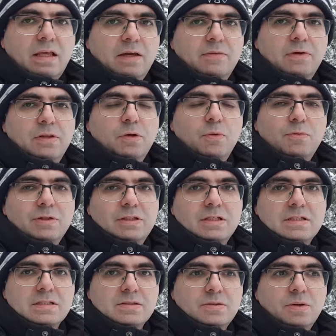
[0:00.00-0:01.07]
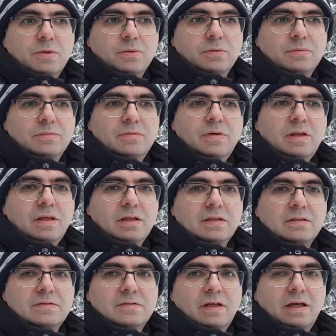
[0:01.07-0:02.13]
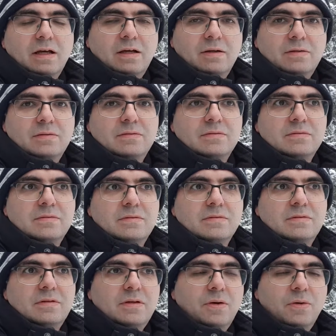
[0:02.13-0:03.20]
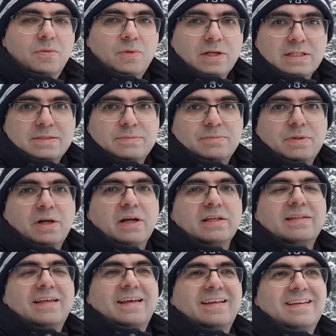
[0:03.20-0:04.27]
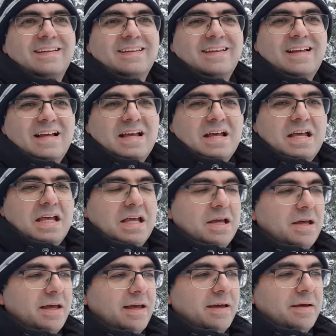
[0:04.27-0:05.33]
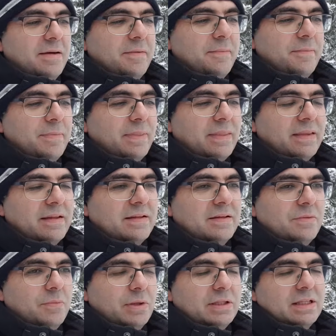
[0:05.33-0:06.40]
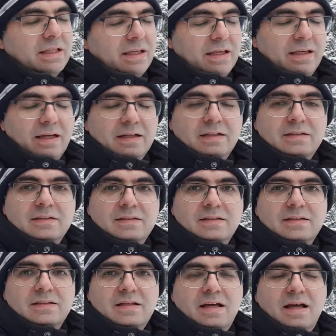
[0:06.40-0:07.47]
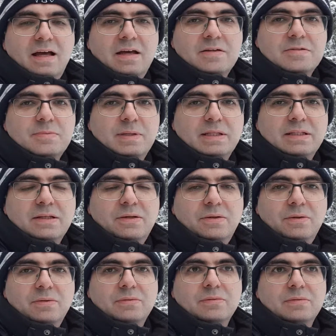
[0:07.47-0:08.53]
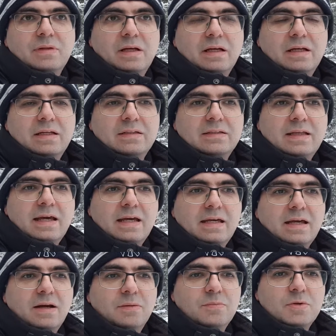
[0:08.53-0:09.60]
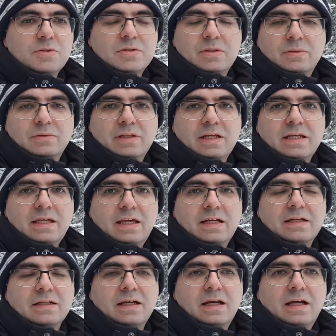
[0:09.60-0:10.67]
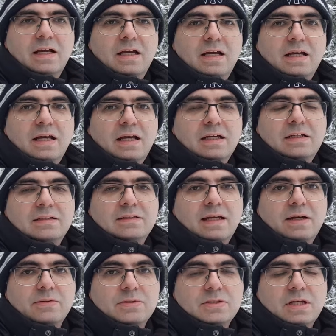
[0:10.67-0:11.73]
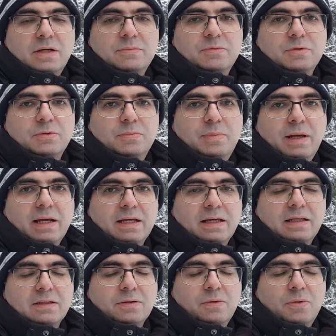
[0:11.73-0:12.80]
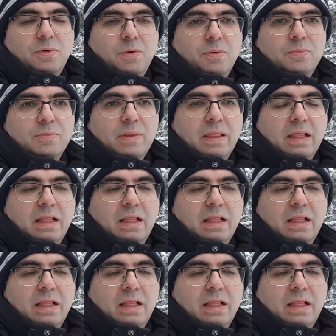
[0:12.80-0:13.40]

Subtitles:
even though with the snow it's always bright. But yeah, I spent the whole day, almost whole day here, and now it's time to pack and go home.